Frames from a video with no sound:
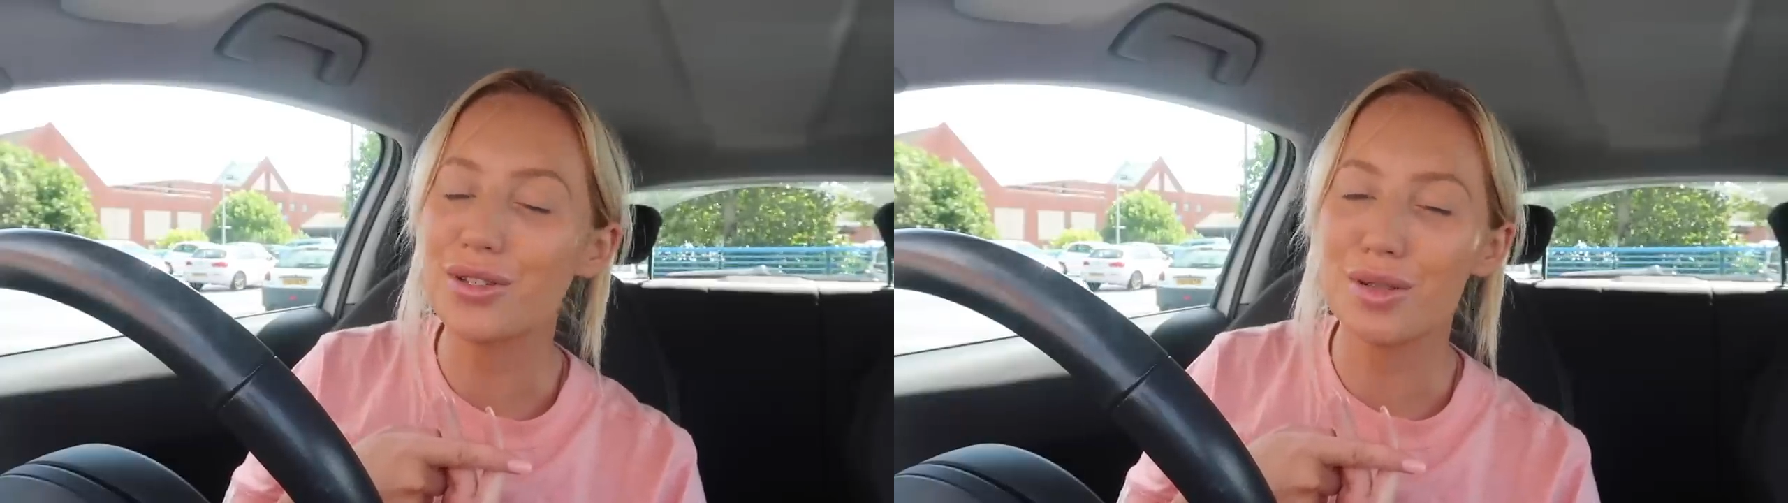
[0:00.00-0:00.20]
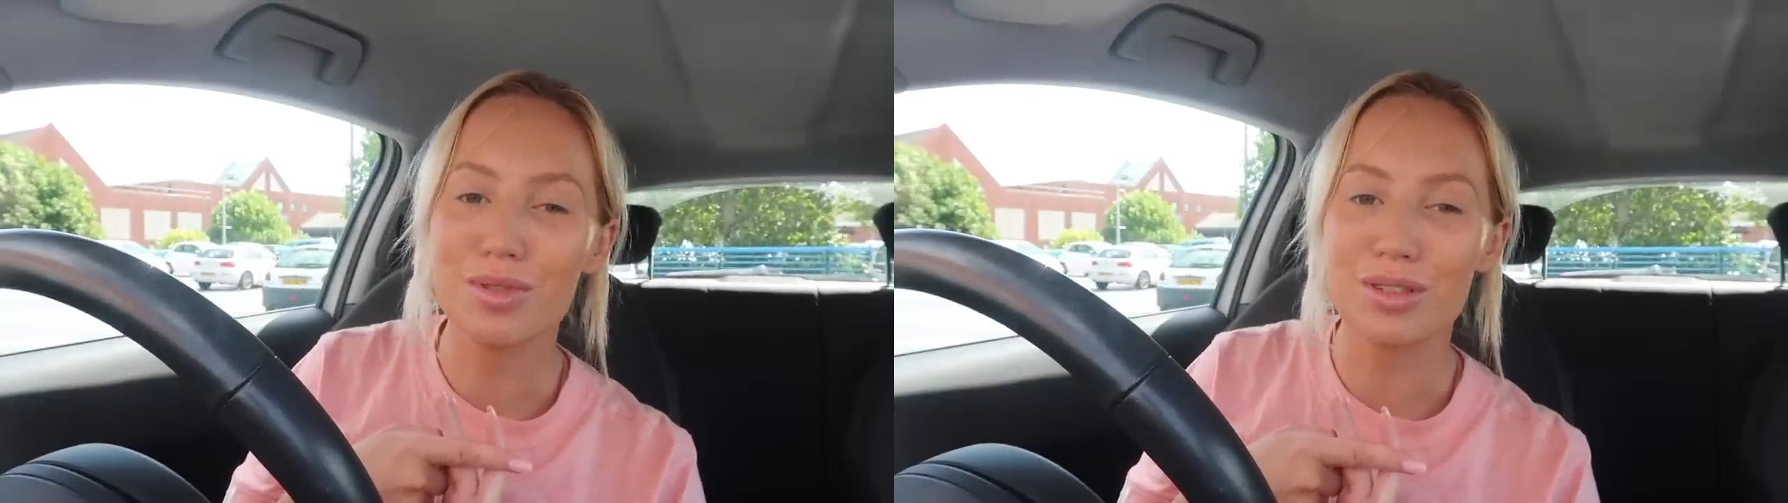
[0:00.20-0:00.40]

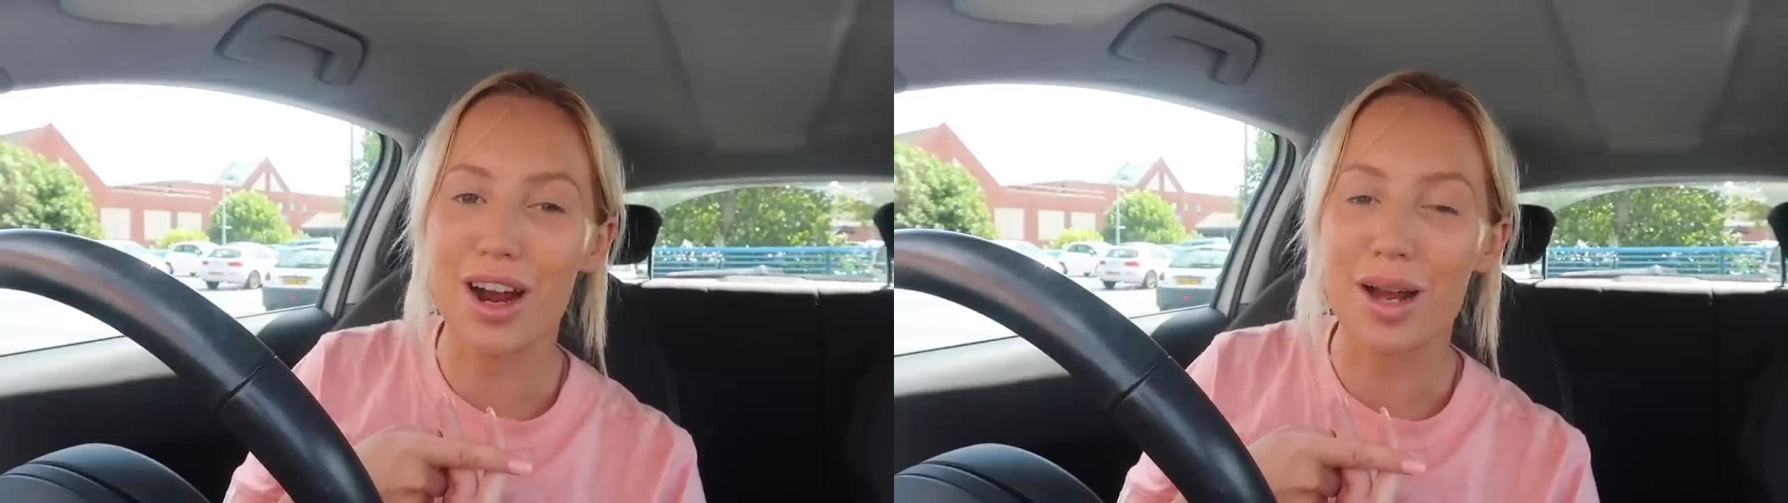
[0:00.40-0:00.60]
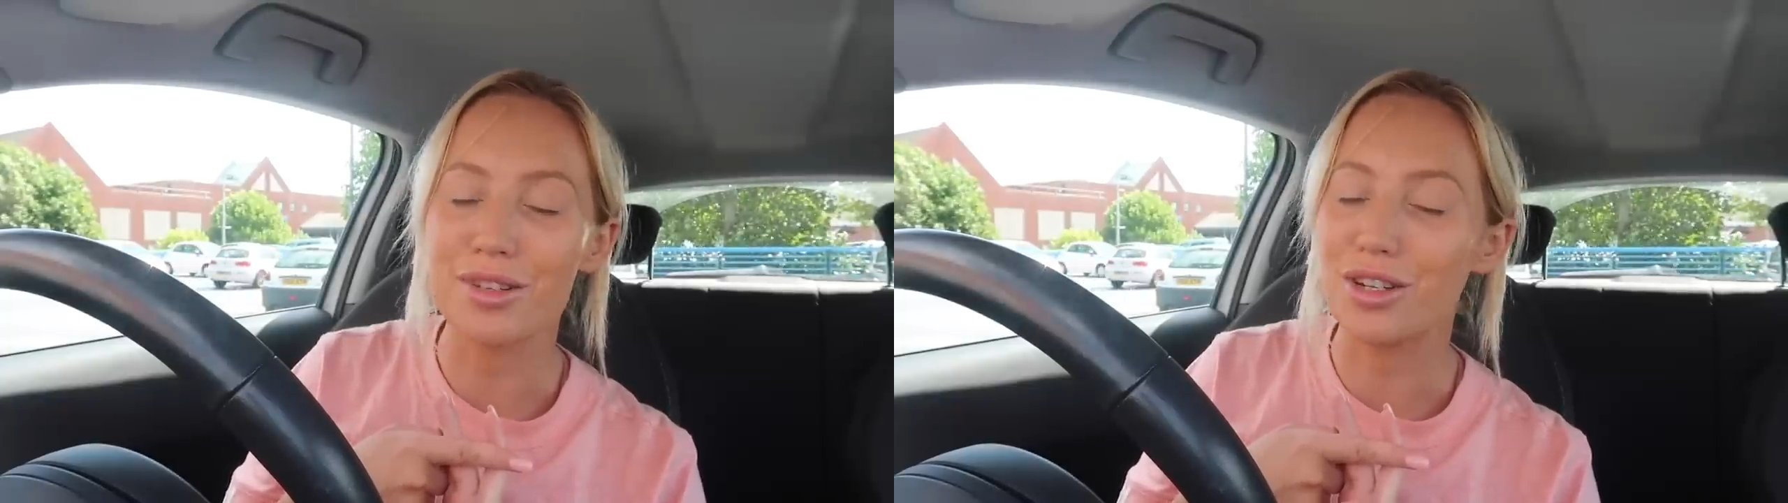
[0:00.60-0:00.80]

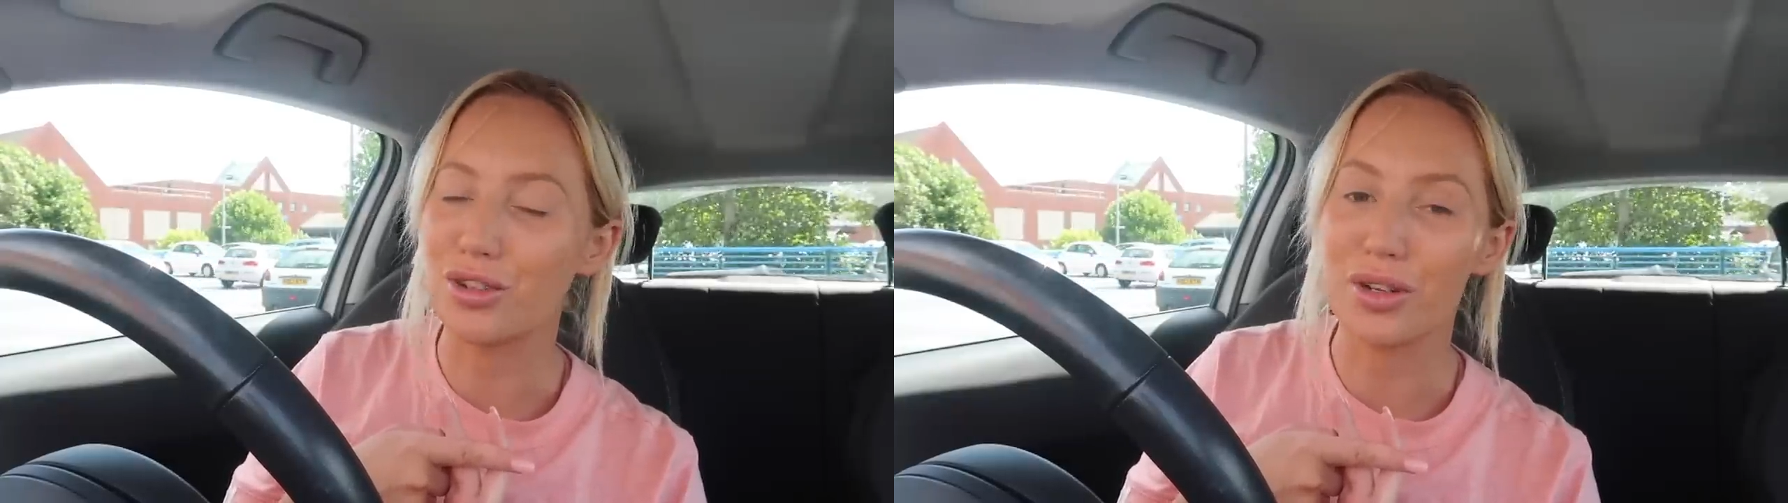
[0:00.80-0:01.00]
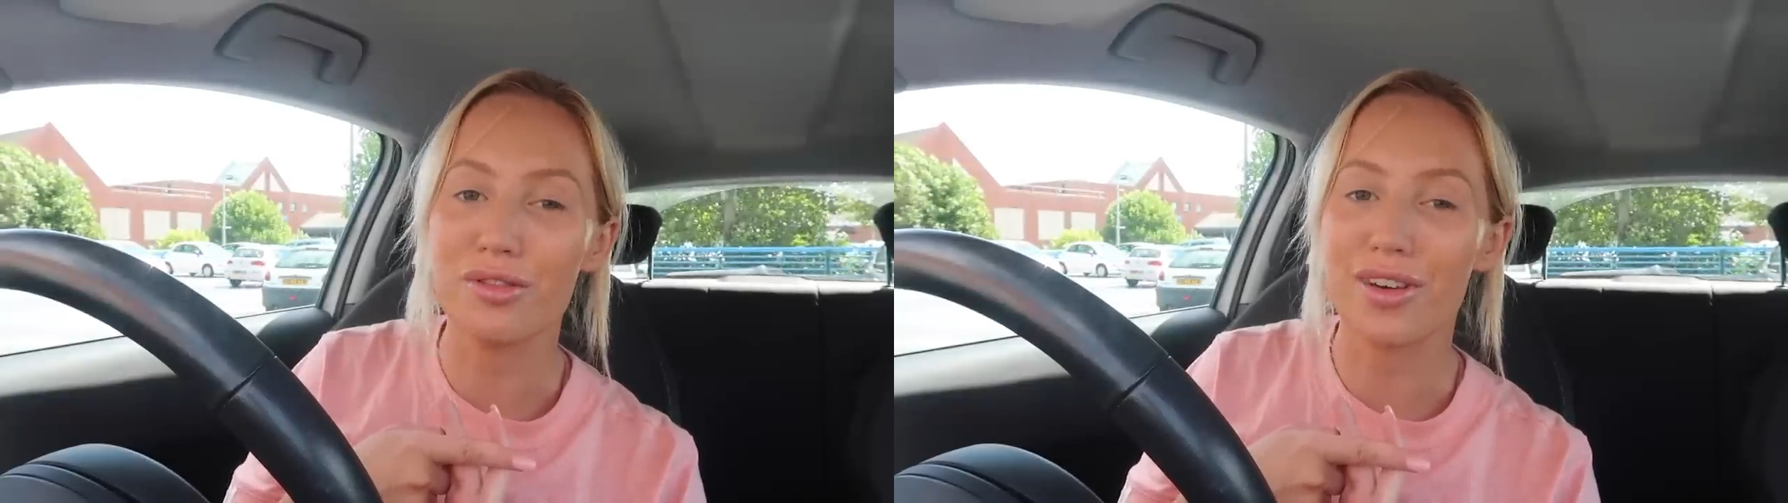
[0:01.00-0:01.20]
subscribed and
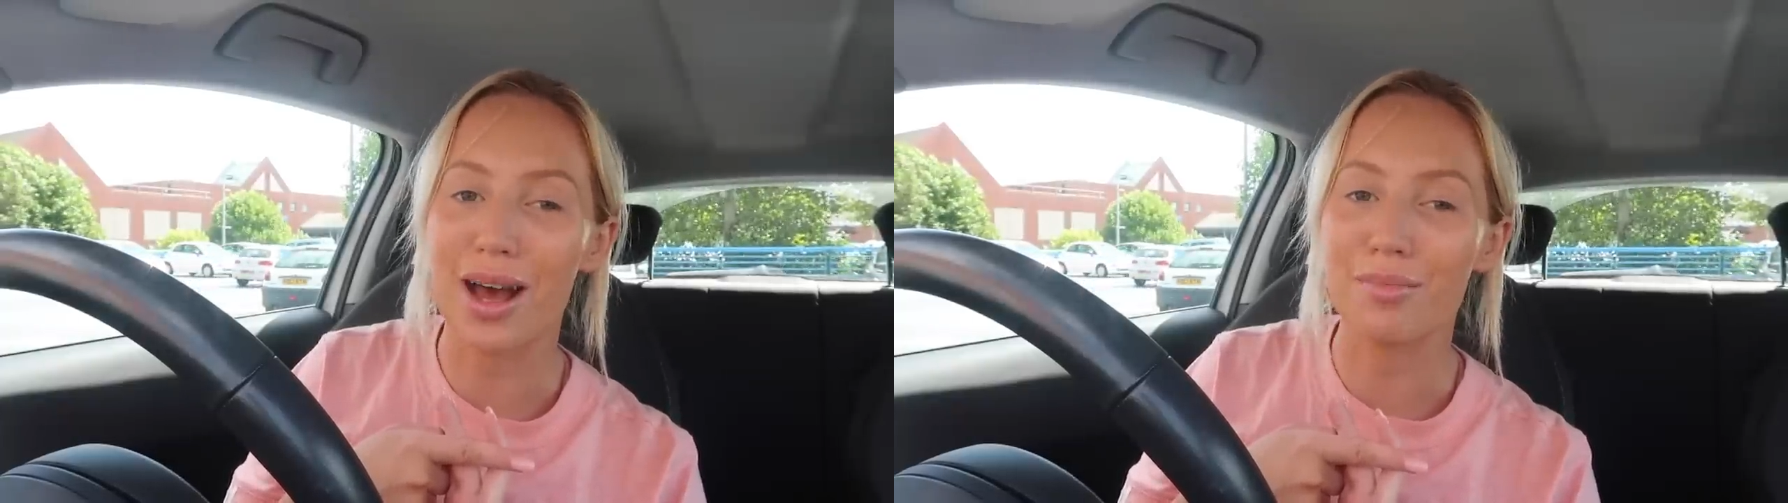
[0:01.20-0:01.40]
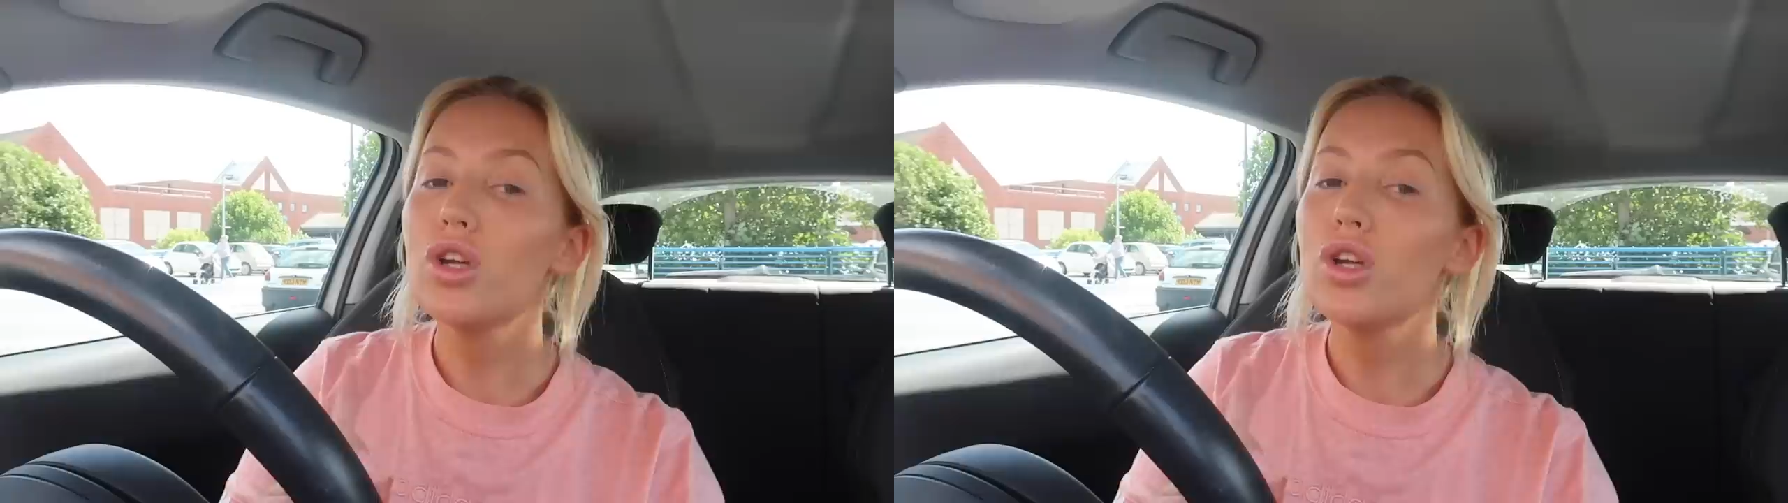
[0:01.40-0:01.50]
joined the fam.